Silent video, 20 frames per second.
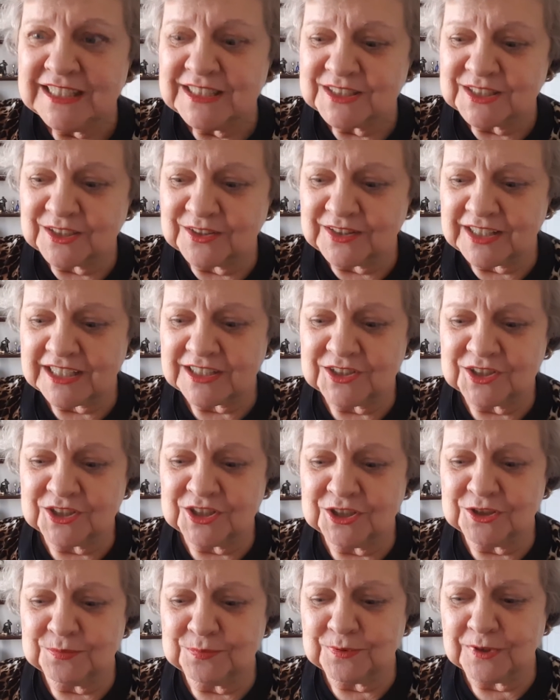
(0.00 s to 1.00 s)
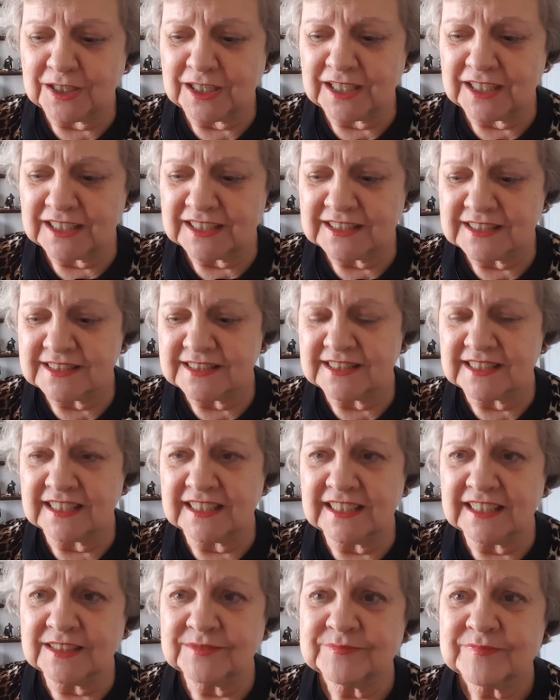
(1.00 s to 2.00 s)
So that's two products,
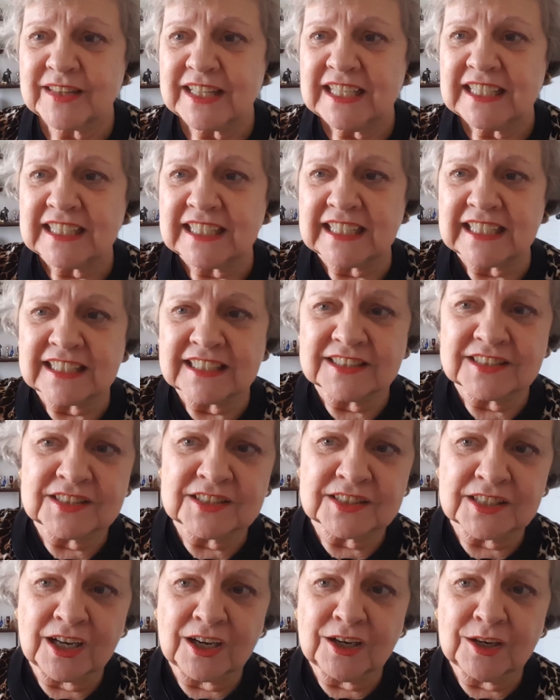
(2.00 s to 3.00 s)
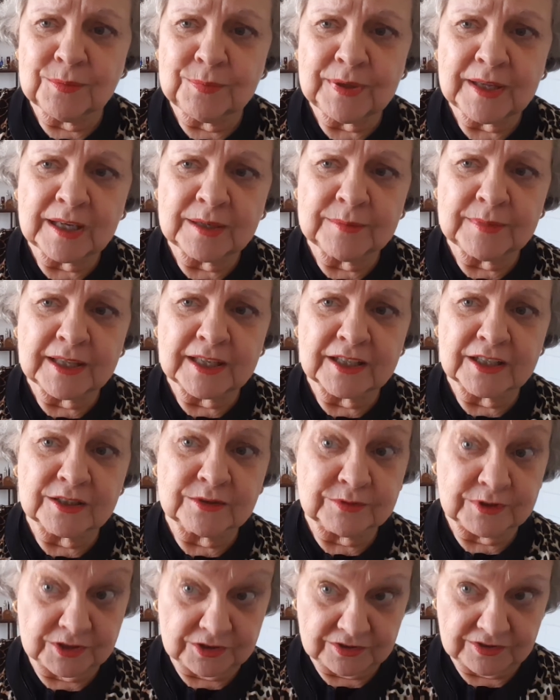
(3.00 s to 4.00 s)
zinc and saw palmetto,
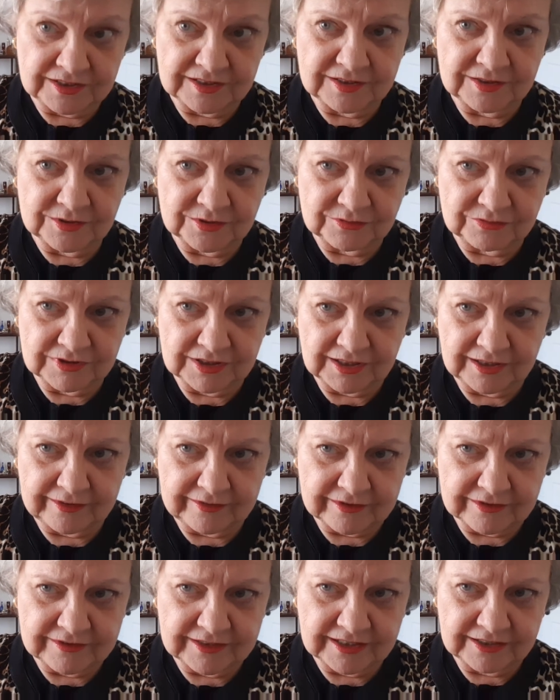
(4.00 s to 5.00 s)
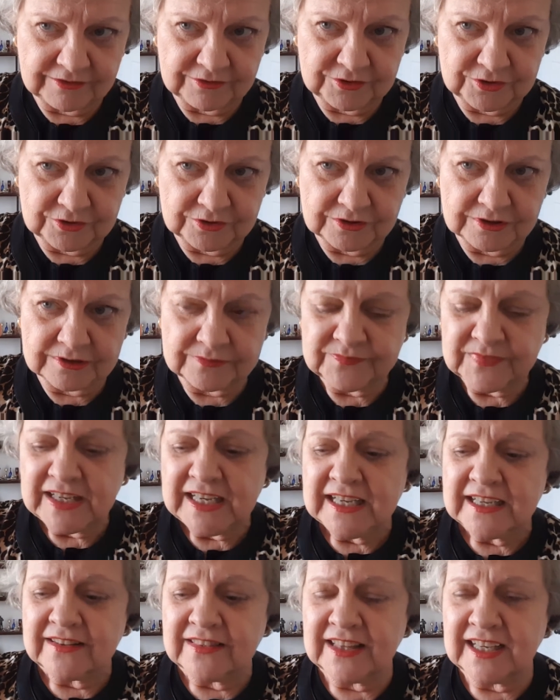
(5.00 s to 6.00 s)
which this is really the crown jewel,
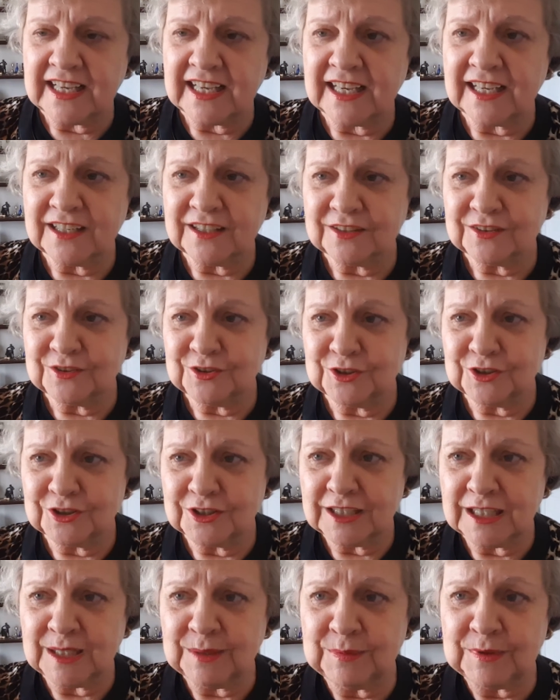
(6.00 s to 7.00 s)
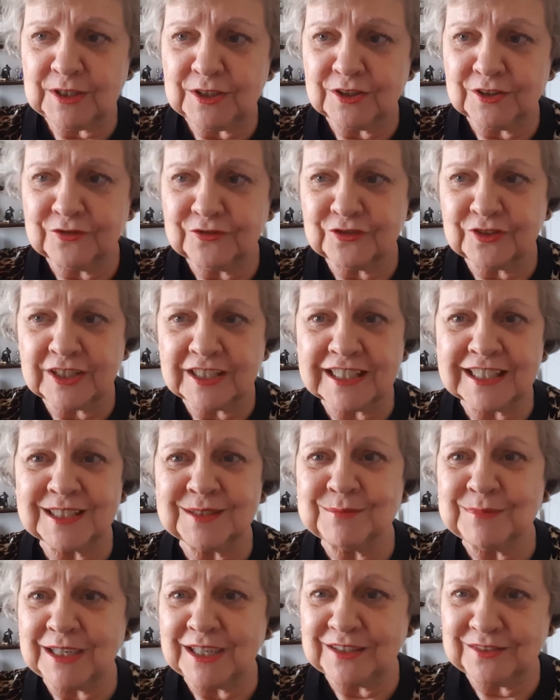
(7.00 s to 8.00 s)
that your hubby or
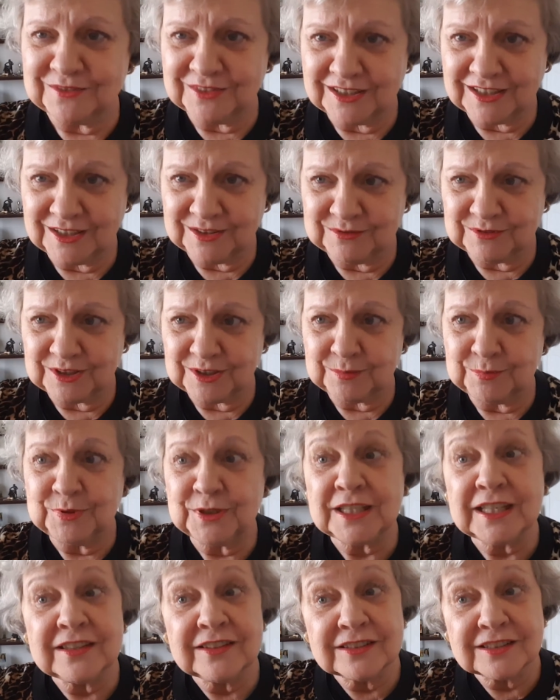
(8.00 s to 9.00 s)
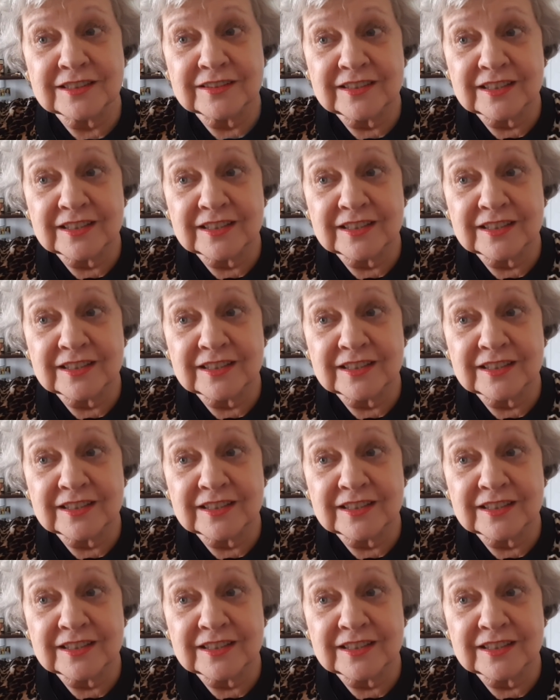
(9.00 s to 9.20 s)
friend might really want to put into